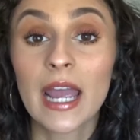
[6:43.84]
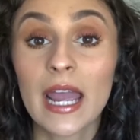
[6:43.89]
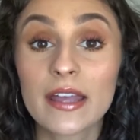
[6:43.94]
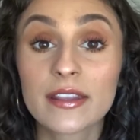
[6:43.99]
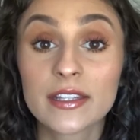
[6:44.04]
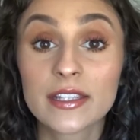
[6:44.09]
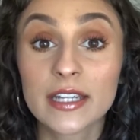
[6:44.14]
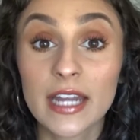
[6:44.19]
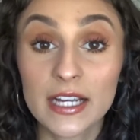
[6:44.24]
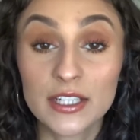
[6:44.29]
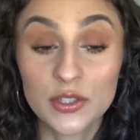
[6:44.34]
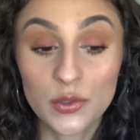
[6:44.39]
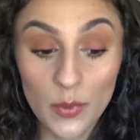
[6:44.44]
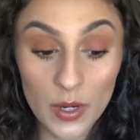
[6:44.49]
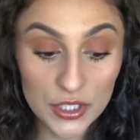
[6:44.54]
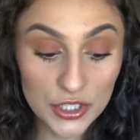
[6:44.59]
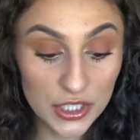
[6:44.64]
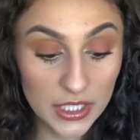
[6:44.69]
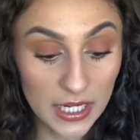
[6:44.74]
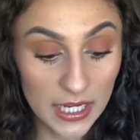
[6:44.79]
And the next
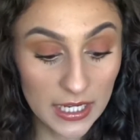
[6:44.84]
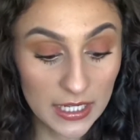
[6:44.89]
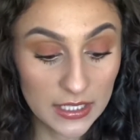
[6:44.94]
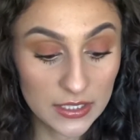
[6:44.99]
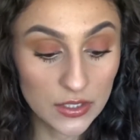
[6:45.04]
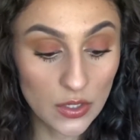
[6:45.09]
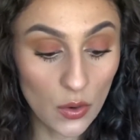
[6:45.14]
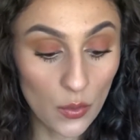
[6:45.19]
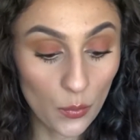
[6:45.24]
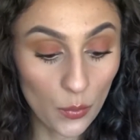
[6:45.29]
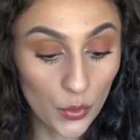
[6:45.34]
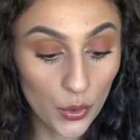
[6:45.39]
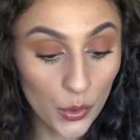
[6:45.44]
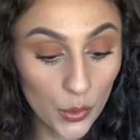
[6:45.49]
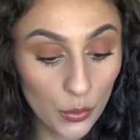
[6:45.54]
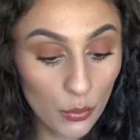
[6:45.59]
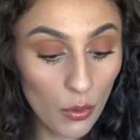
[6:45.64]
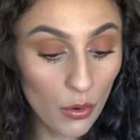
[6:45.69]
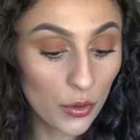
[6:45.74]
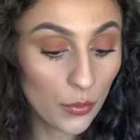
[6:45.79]
question is,
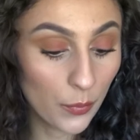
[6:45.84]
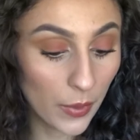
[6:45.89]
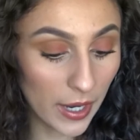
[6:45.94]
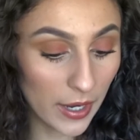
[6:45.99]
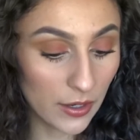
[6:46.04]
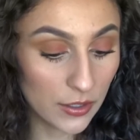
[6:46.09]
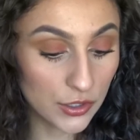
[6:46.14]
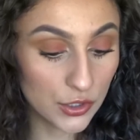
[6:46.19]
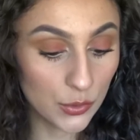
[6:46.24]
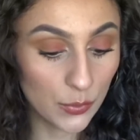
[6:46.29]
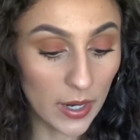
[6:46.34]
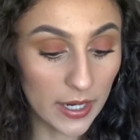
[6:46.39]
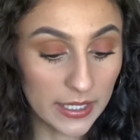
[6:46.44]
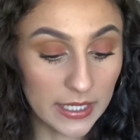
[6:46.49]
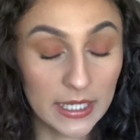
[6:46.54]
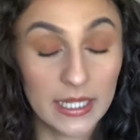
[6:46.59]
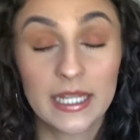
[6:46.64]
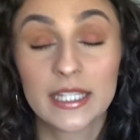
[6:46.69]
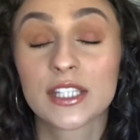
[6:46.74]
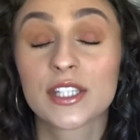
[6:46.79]
who or where do I
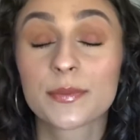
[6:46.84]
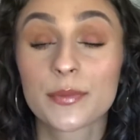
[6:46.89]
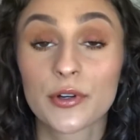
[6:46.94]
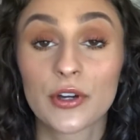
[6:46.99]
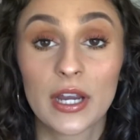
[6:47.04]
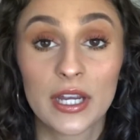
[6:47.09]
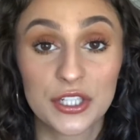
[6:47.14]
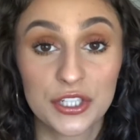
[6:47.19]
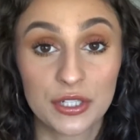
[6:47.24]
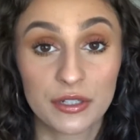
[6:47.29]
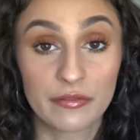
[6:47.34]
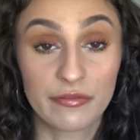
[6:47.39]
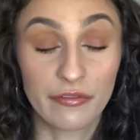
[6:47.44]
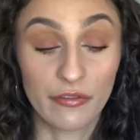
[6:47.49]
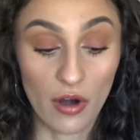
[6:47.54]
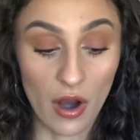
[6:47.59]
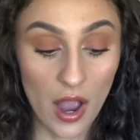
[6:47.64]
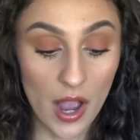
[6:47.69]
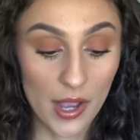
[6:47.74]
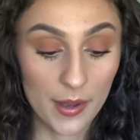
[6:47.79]
get inspiration
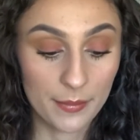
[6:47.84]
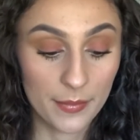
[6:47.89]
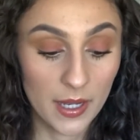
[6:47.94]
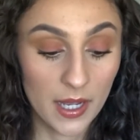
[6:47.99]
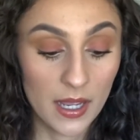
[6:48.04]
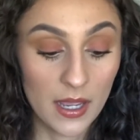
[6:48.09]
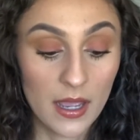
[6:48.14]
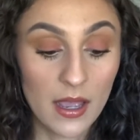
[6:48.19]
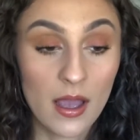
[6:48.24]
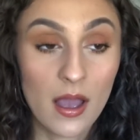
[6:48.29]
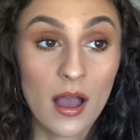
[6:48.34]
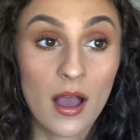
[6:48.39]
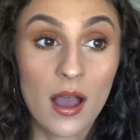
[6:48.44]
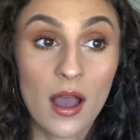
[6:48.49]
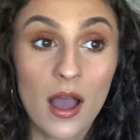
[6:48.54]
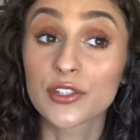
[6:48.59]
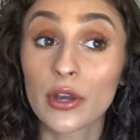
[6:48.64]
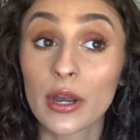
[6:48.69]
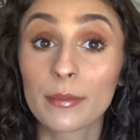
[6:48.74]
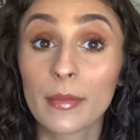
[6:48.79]
from?
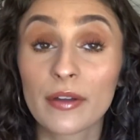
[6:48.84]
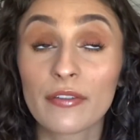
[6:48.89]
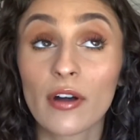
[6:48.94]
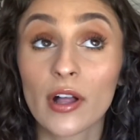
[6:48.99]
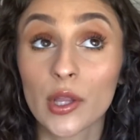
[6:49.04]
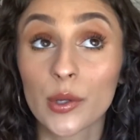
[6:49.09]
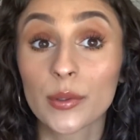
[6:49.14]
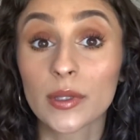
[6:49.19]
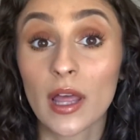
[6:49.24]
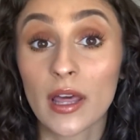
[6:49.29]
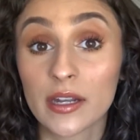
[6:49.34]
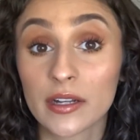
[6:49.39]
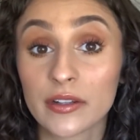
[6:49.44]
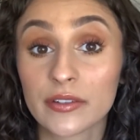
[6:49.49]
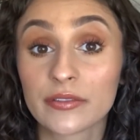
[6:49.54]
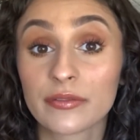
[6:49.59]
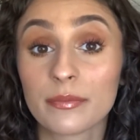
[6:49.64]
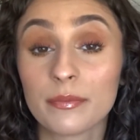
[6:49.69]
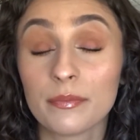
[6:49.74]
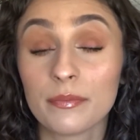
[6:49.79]
Instagram, I follow a lot
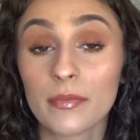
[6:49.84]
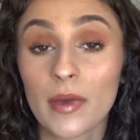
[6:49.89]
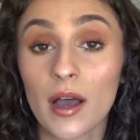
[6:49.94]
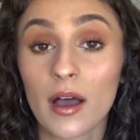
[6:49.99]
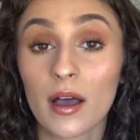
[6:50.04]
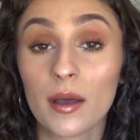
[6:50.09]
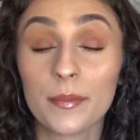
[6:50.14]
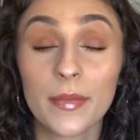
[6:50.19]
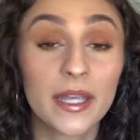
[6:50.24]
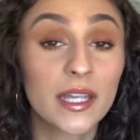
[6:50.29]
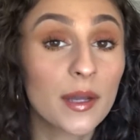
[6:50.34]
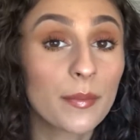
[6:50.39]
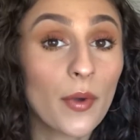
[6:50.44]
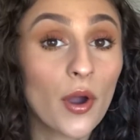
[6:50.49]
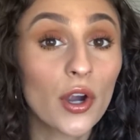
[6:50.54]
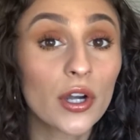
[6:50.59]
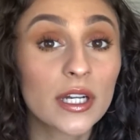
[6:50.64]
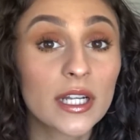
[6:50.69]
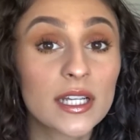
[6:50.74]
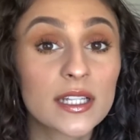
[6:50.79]
of makeup
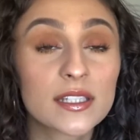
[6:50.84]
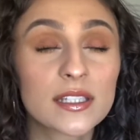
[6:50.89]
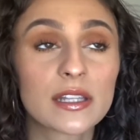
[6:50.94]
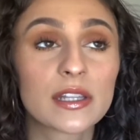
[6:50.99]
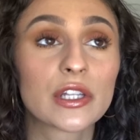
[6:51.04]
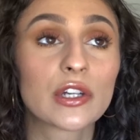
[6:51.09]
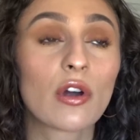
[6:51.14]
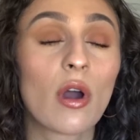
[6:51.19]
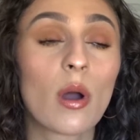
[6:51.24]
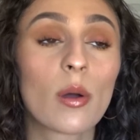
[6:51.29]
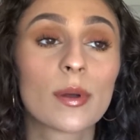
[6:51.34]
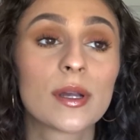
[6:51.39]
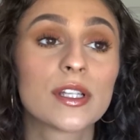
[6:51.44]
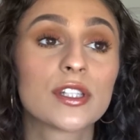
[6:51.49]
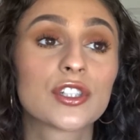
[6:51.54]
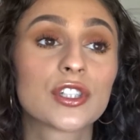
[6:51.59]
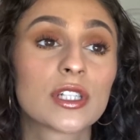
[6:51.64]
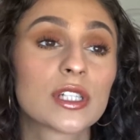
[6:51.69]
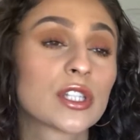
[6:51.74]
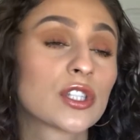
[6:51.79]
artists, and they're
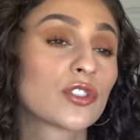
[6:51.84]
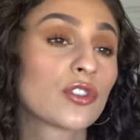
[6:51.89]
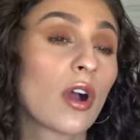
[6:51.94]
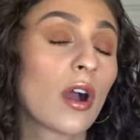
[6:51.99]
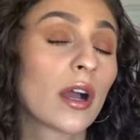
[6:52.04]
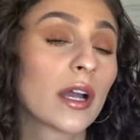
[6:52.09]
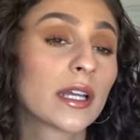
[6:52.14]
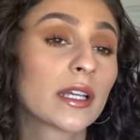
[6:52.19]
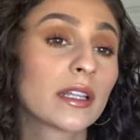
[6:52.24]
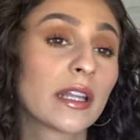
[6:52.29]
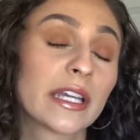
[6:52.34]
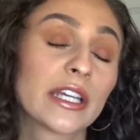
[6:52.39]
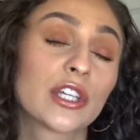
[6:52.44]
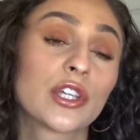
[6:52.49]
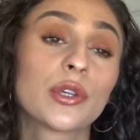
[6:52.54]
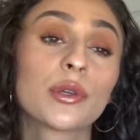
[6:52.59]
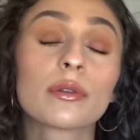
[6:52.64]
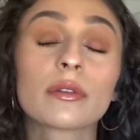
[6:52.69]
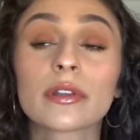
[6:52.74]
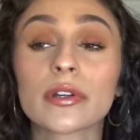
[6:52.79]
always just drawing like
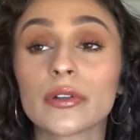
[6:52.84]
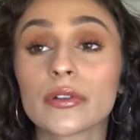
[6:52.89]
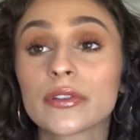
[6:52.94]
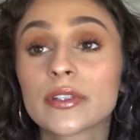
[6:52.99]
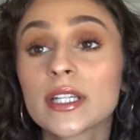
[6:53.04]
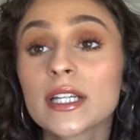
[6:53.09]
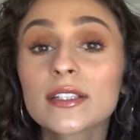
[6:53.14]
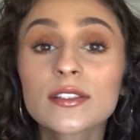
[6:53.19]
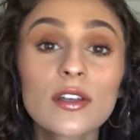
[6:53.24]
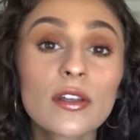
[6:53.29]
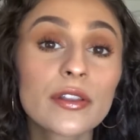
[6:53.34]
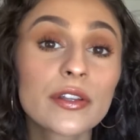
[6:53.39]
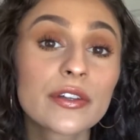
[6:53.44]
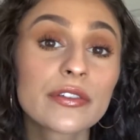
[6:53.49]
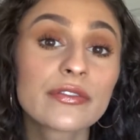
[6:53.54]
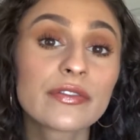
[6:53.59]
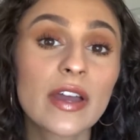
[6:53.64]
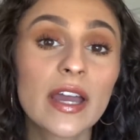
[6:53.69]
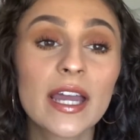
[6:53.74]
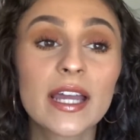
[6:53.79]
cute little things on
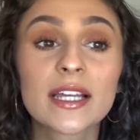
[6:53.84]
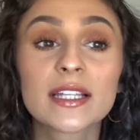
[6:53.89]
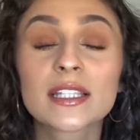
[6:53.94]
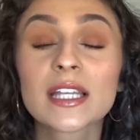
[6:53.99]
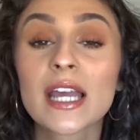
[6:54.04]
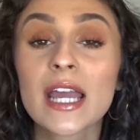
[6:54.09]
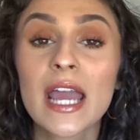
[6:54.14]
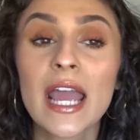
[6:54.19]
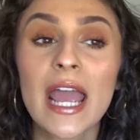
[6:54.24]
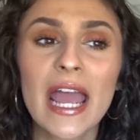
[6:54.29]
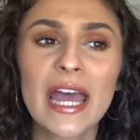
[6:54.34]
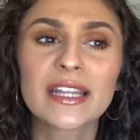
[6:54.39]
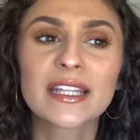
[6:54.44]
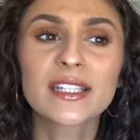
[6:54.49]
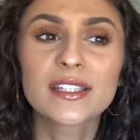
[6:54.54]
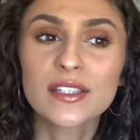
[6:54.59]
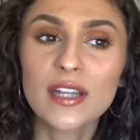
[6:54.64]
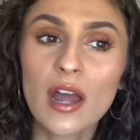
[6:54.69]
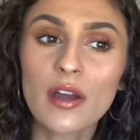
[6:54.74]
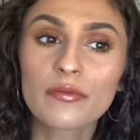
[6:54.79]
their face, and
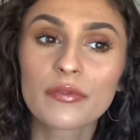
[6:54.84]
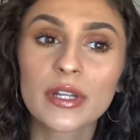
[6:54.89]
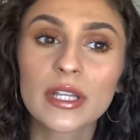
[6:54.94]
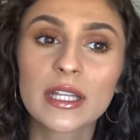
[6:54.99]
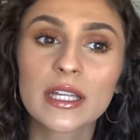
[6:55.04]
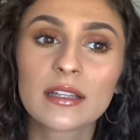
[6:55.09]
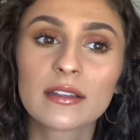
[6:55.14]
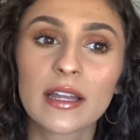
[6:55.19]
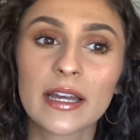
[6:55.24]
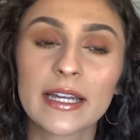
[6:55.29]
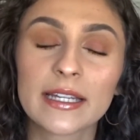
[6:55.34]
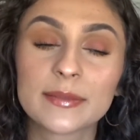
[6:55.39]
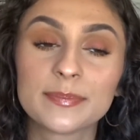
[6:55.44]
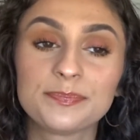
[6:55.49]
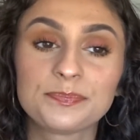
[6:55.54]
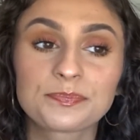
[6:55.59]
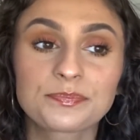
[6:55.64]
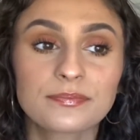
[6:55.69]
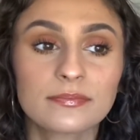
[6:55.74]
that's not really like,